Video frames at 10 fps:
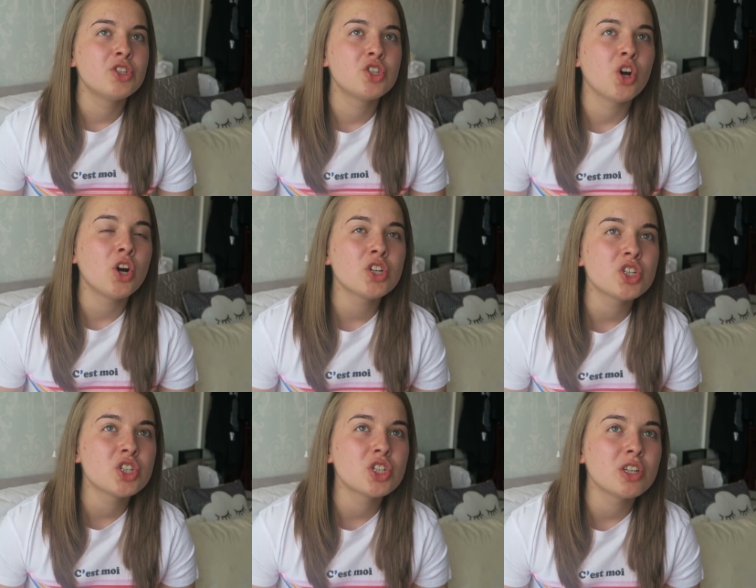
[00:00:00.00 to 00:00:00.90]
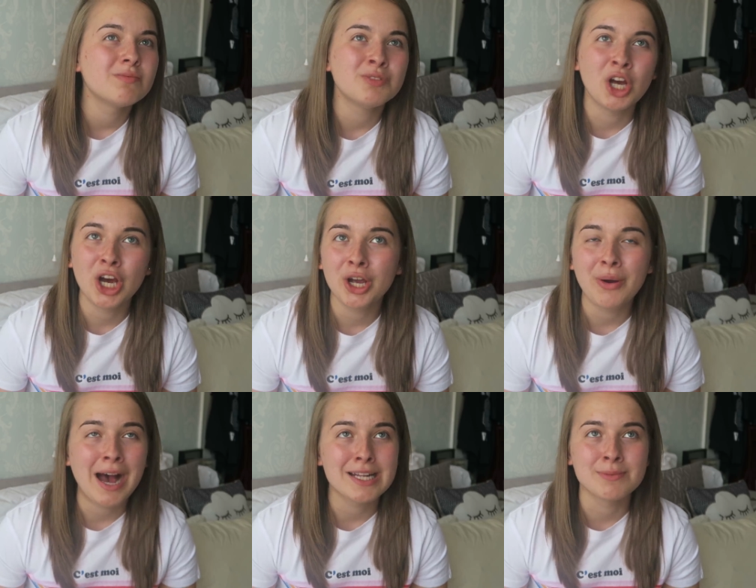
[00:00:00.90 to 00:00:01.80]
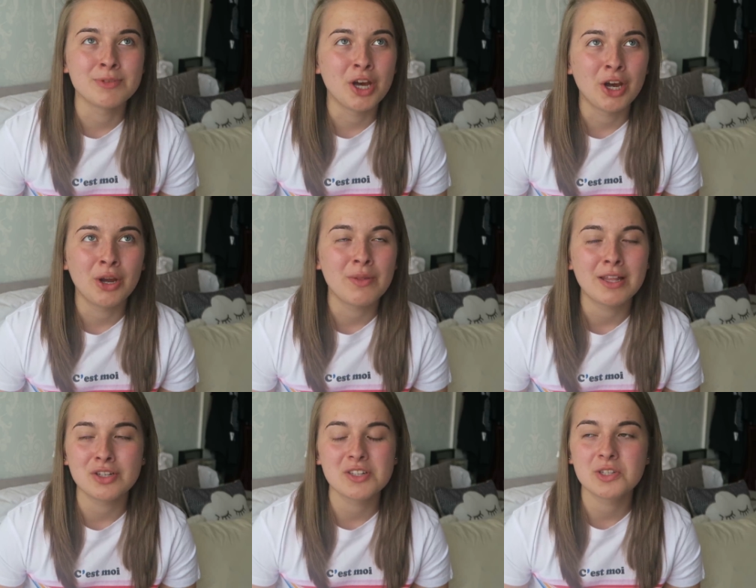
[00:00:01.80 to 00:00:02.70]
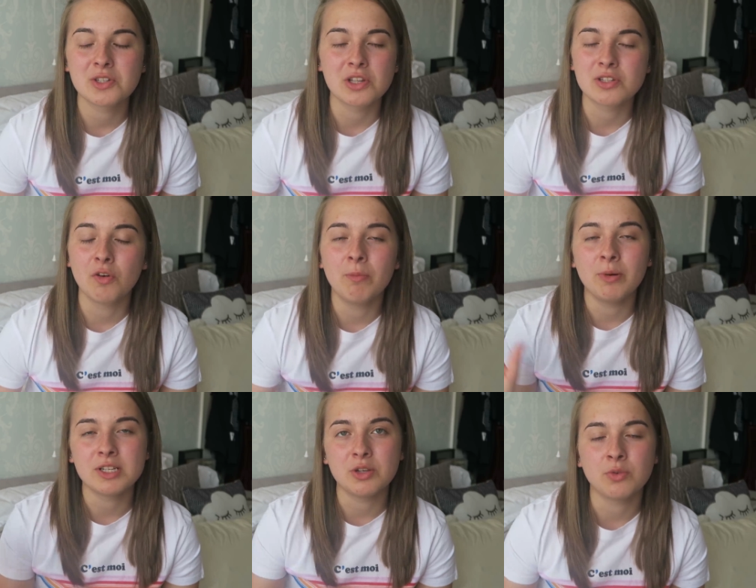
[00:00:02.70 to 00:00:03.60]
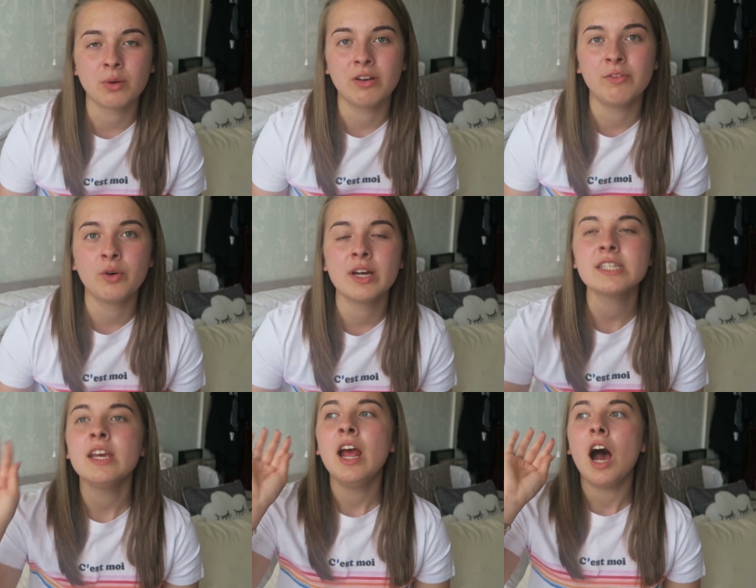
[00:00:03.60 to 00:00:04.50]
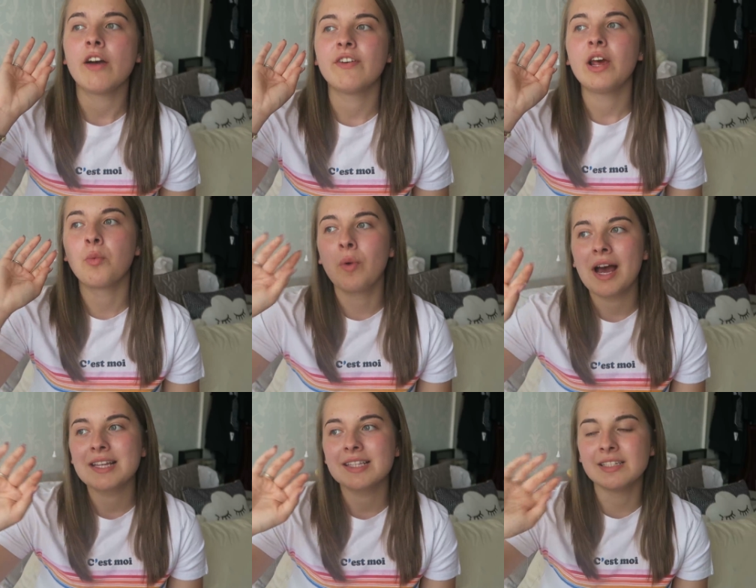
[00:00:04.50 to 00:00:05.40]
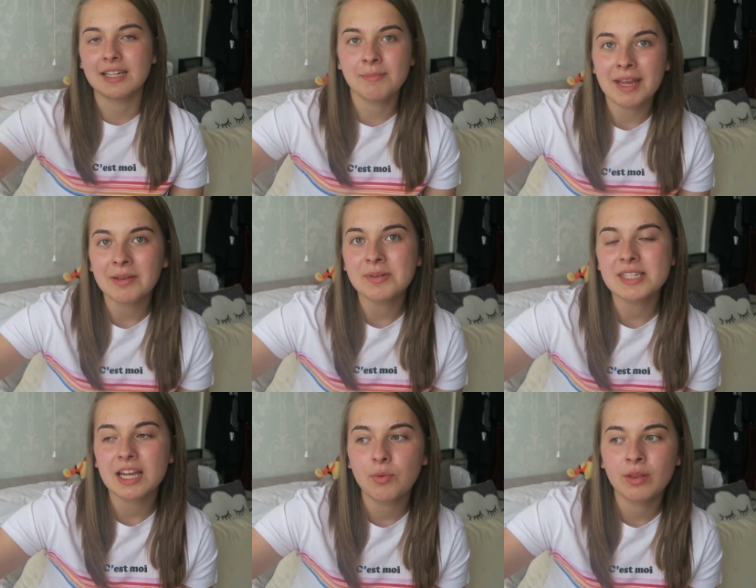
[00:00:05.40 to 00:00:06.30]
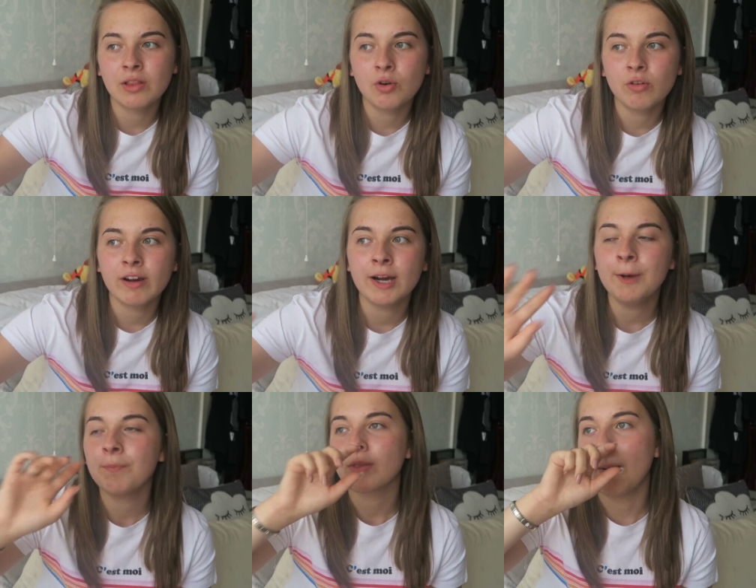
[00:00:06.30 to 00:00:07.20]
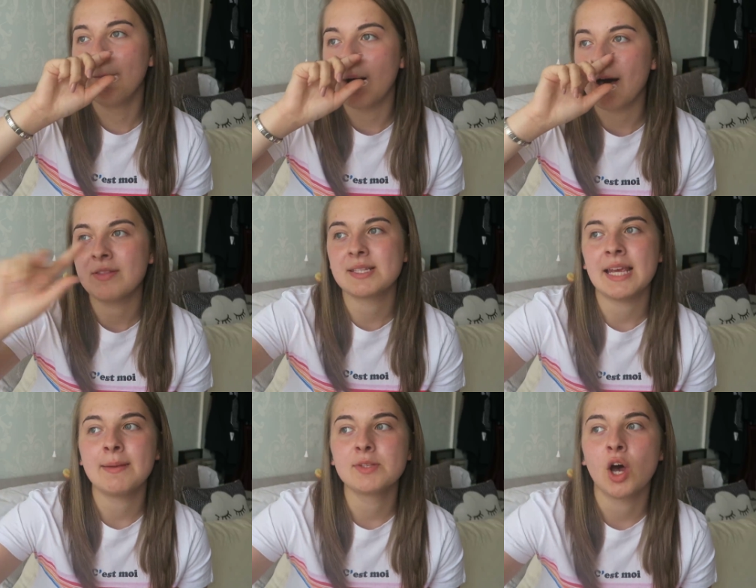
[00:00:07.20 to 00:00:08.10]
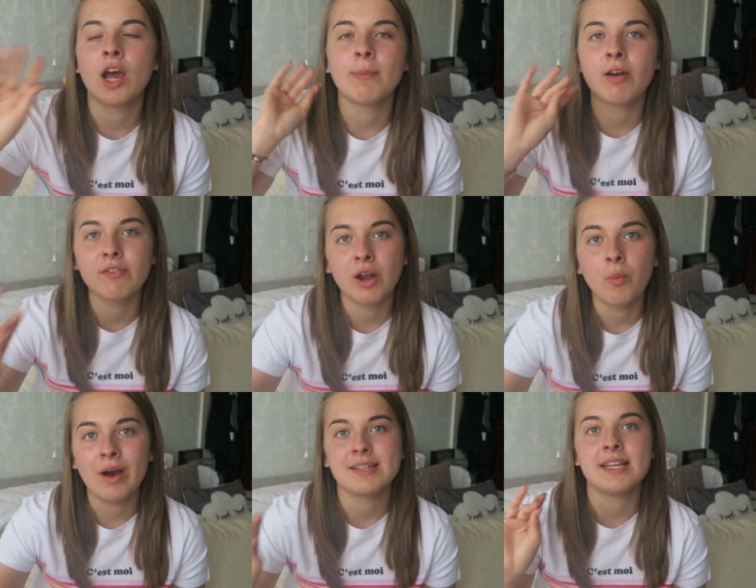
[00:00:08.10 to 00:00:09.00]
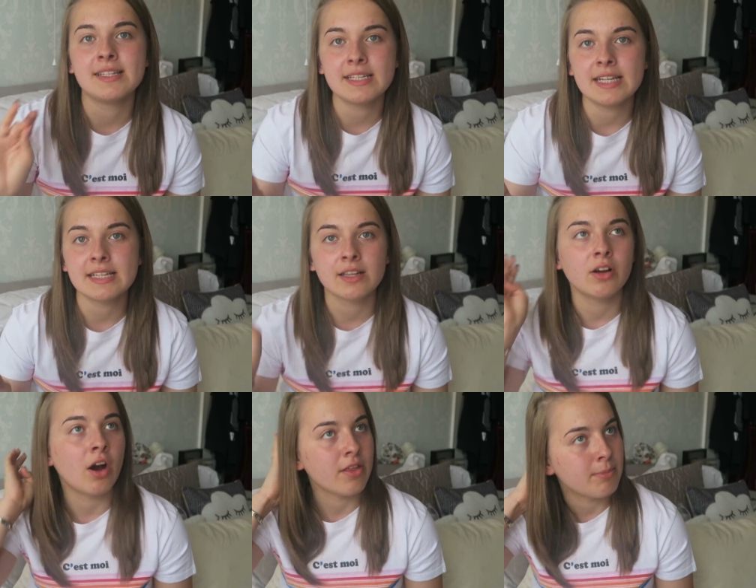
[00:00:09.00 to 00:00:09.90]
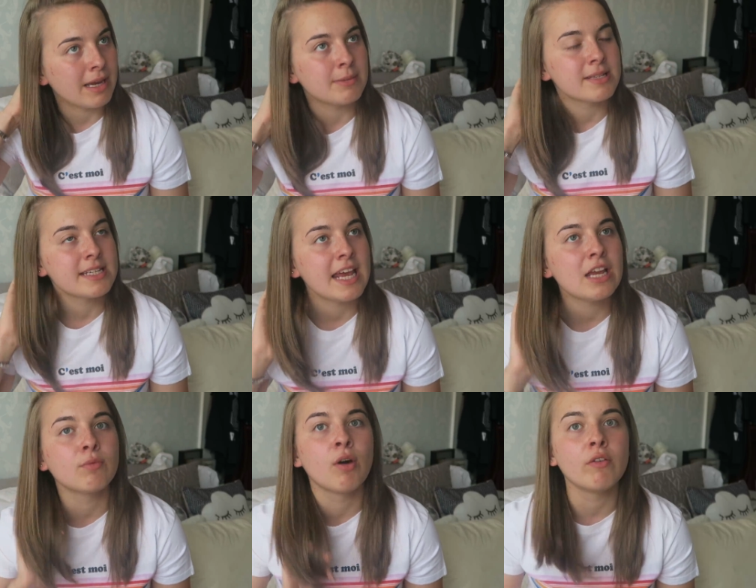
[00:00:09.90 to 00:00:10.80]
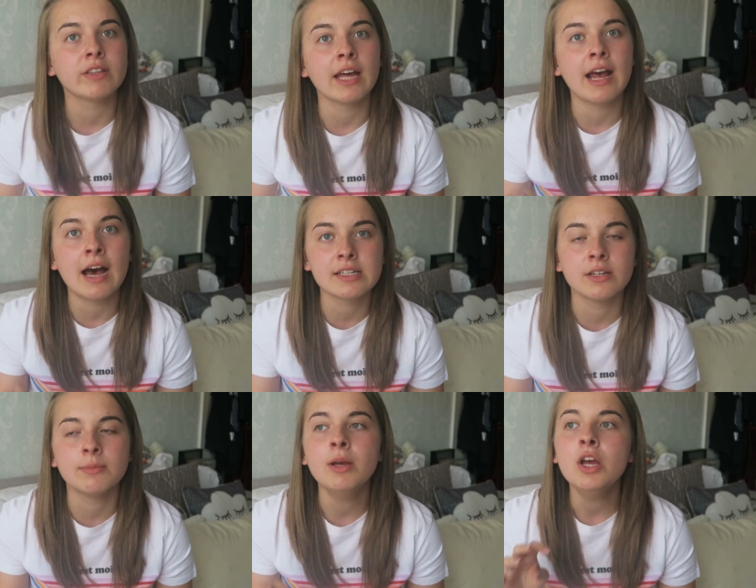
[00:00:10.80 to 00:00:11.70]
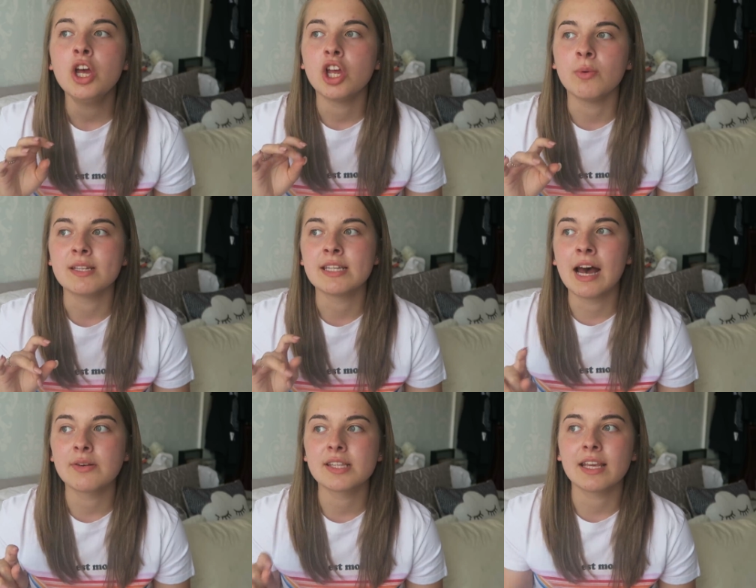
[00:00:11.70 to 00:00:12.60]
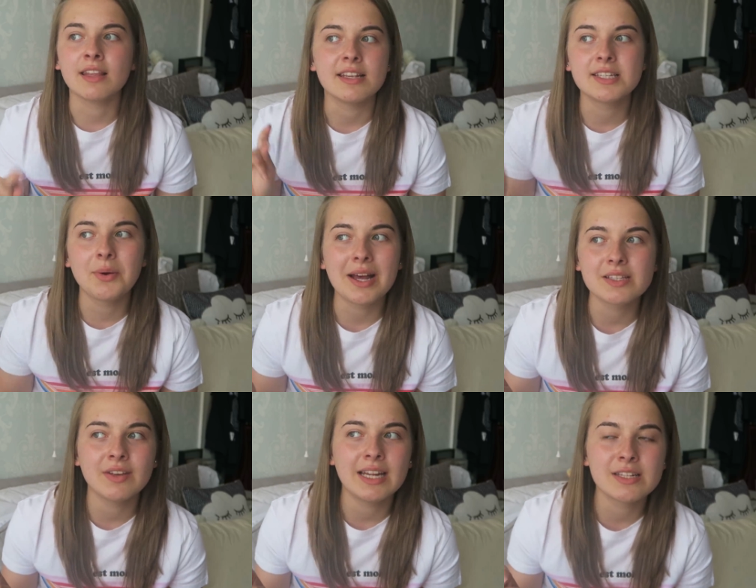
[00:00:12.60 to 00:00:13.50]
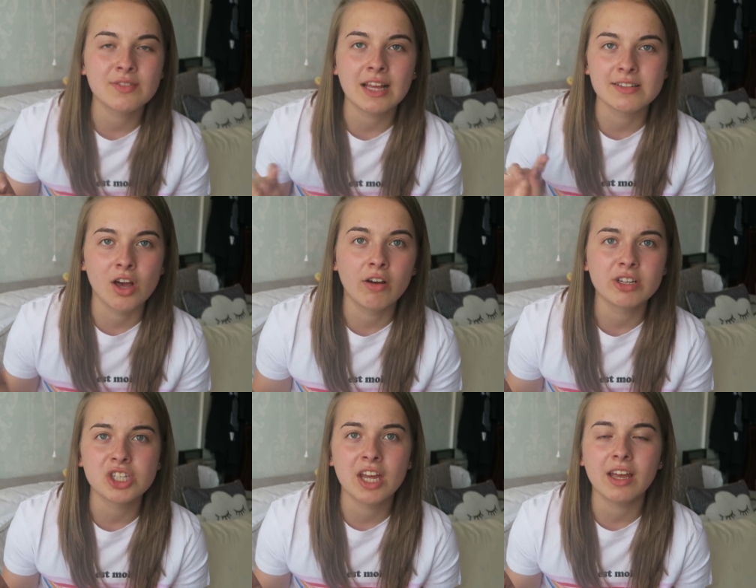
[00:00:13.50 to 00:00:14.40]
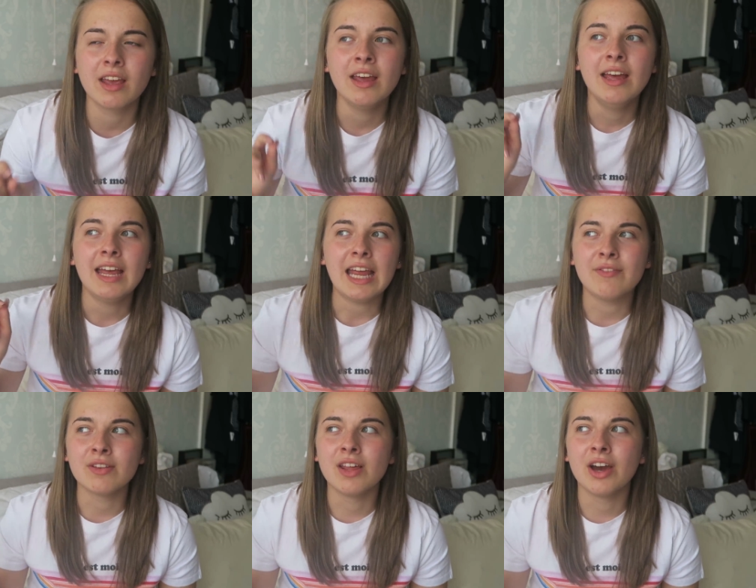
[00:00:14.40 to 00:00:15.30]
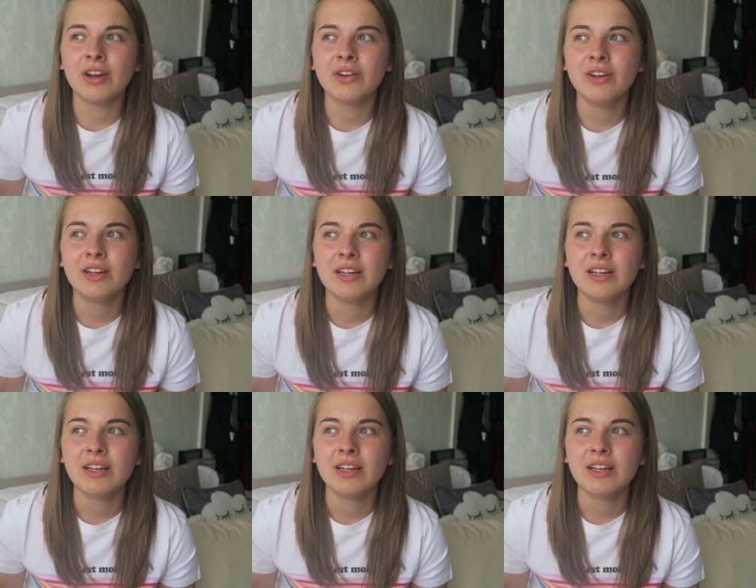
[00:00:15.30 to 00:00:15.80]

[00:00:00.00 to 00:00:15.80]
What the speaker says: Josh, no. Adam, no. They're just the sort of boys you'd want to avoid. I feel like Wes did make a mistake with Laura, but at the same time, I feel like Wes is a decent guy that made a mistake, rather than Adam, who is now saying that he still has feelings for that Zara chick, even though